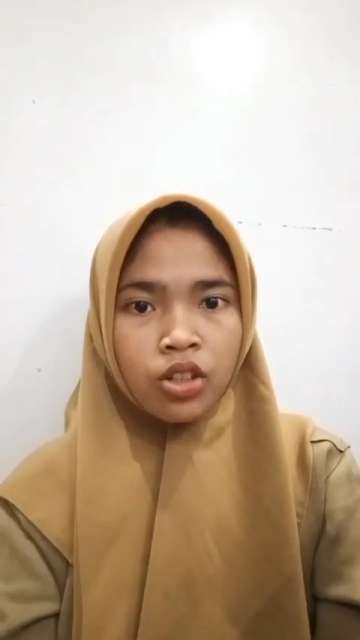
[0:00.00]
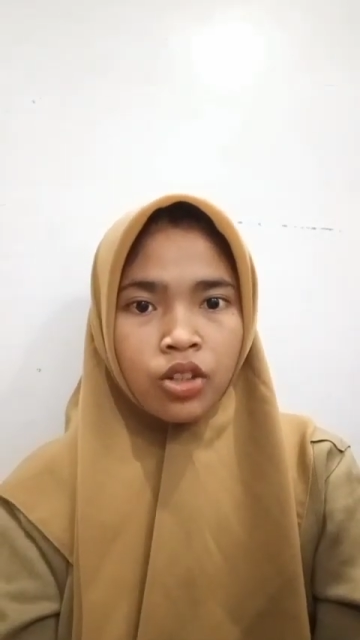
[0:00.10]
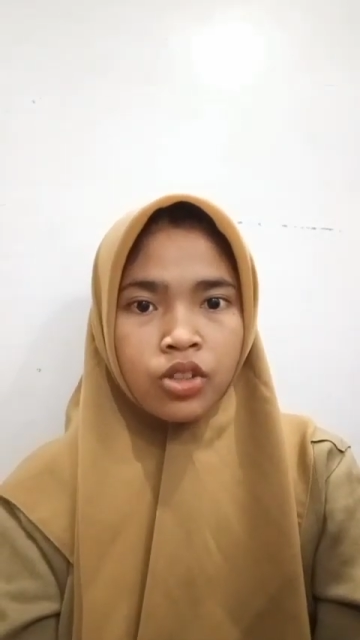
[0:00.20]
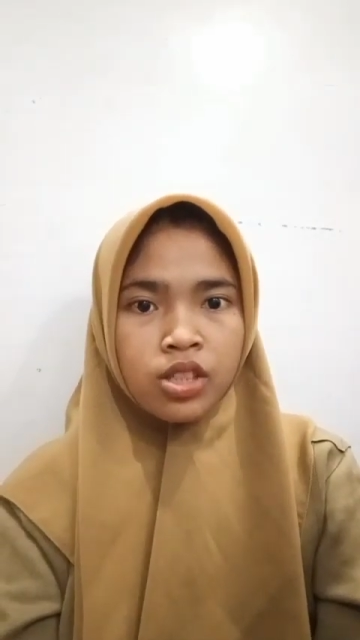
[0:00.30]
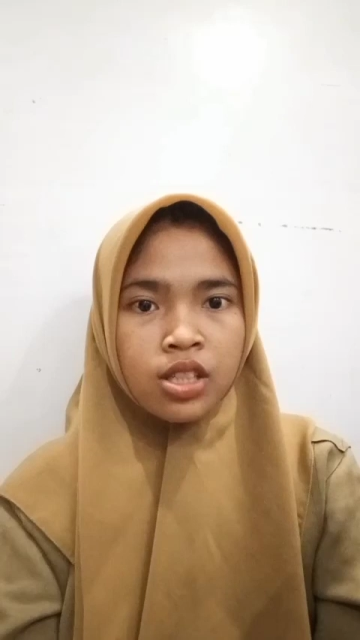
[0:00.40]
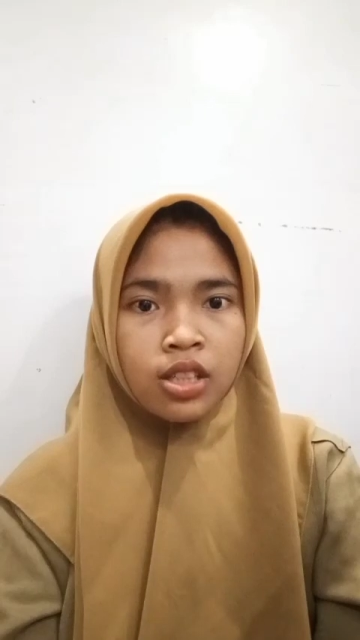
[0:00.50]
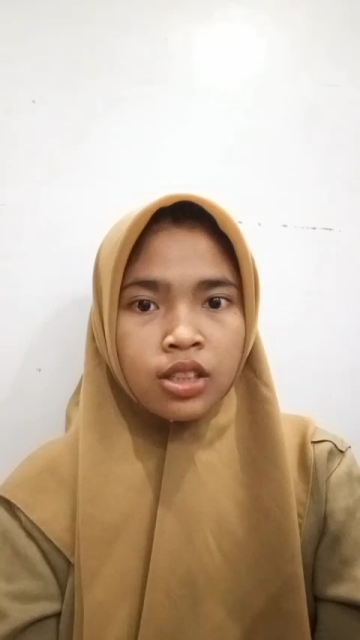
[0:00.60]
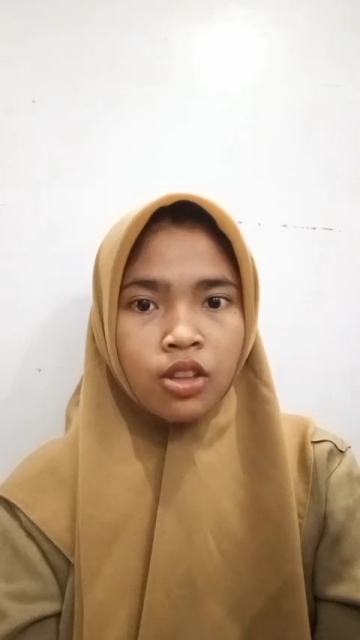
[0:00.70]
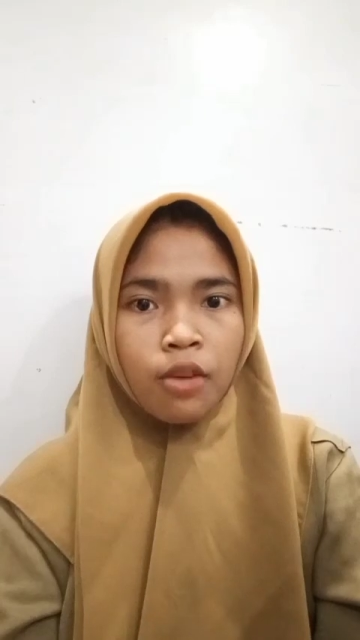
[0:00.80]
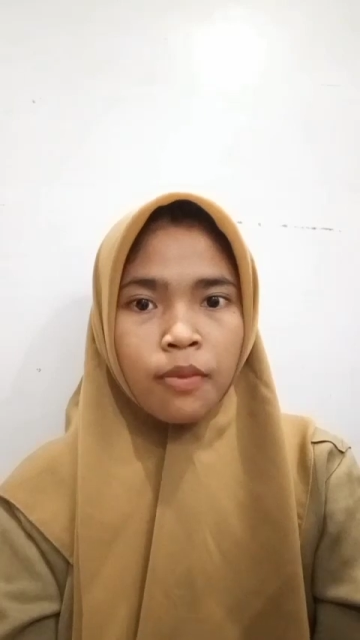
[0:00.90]
close the
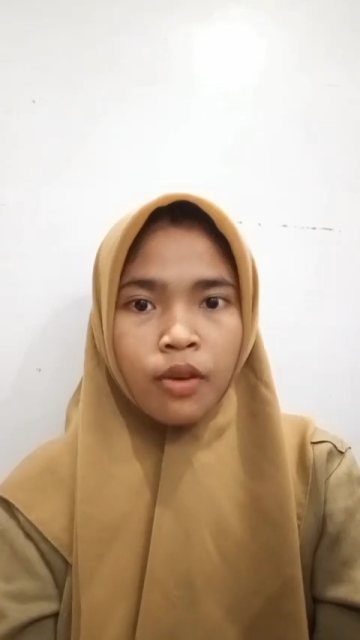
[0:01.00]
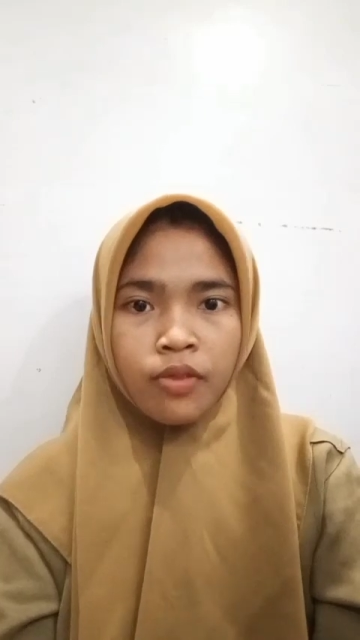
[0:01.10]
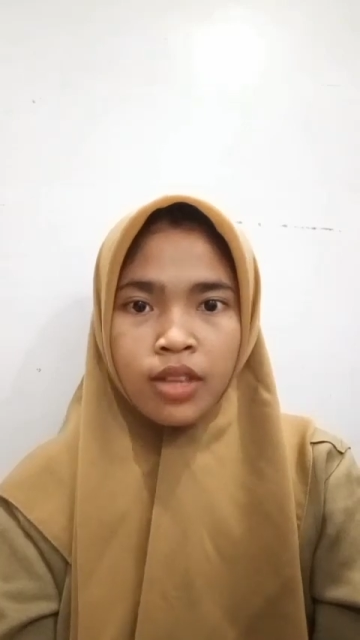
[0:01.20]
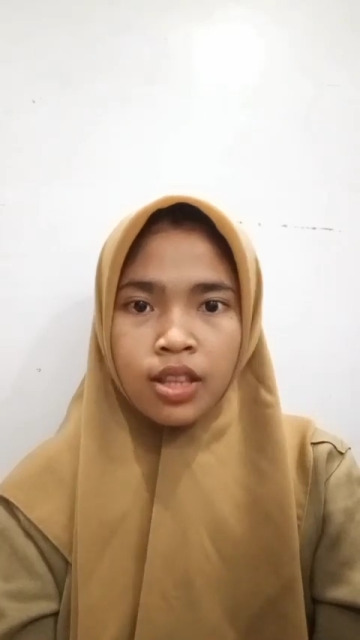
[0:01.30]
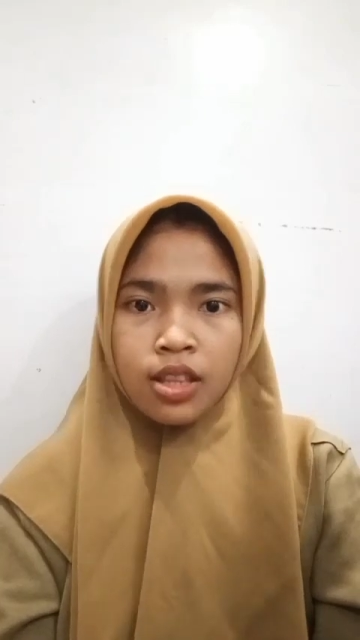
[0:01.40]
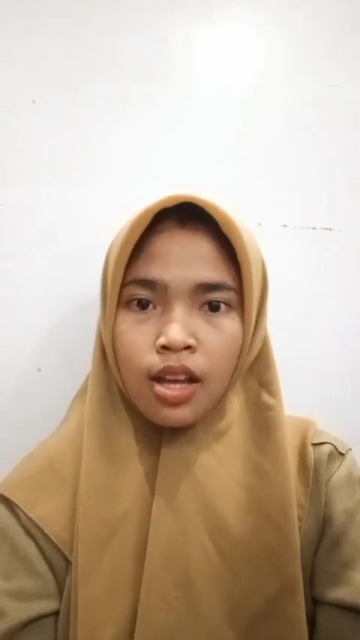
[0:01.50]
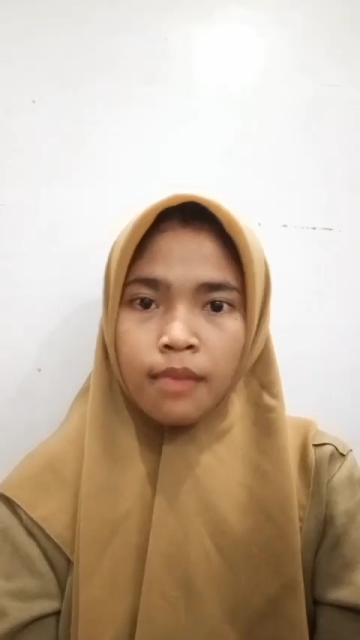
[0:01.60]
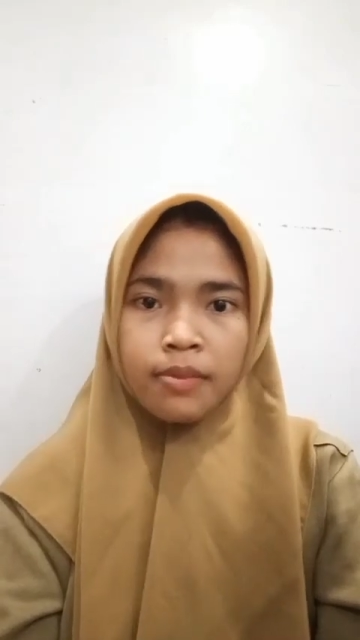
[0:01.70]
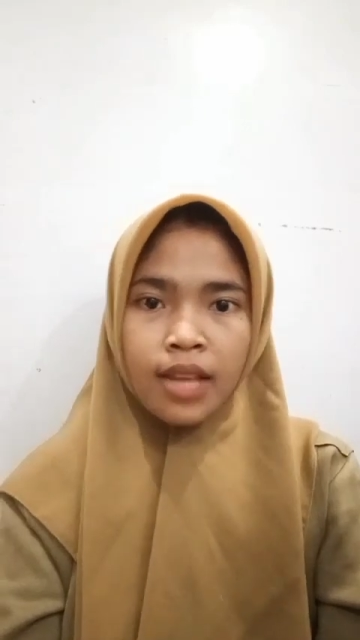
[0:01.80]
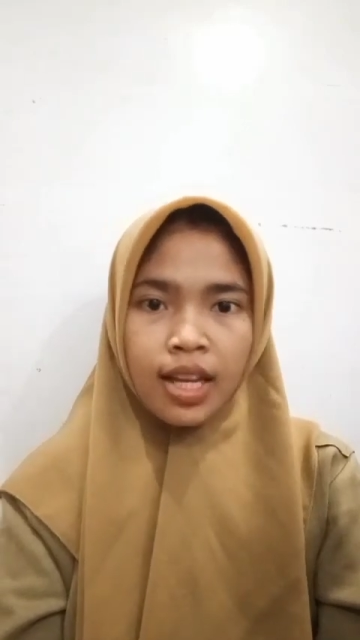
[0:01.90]
top of the tub
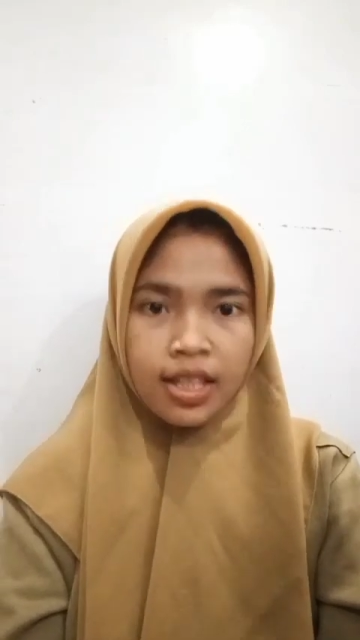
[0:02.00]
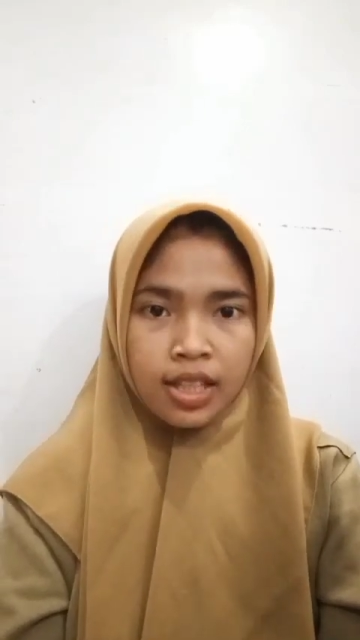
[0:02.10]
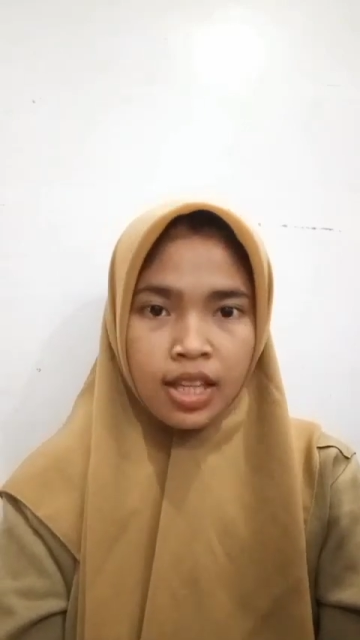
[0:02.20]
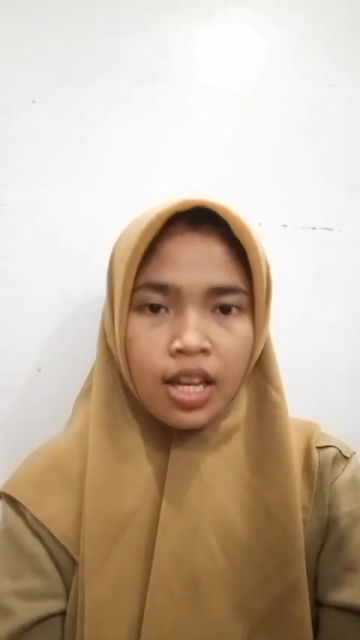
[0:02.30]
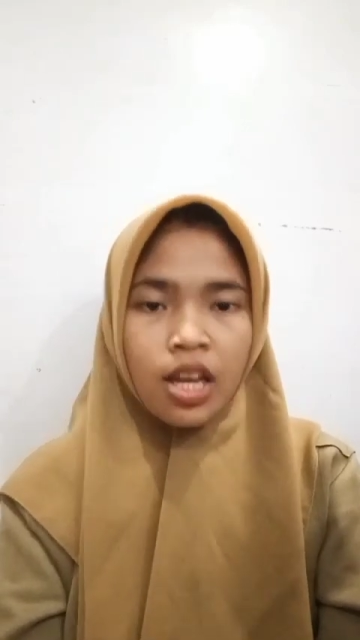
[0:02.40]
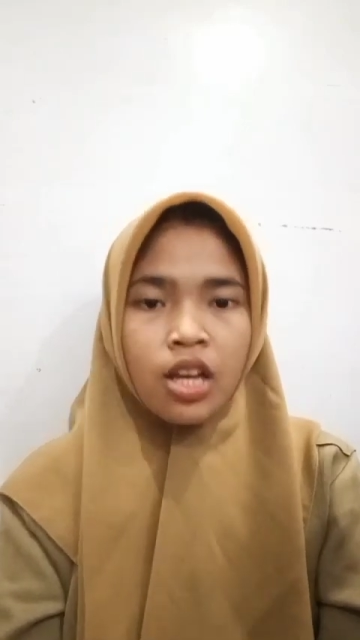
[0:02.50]
tightly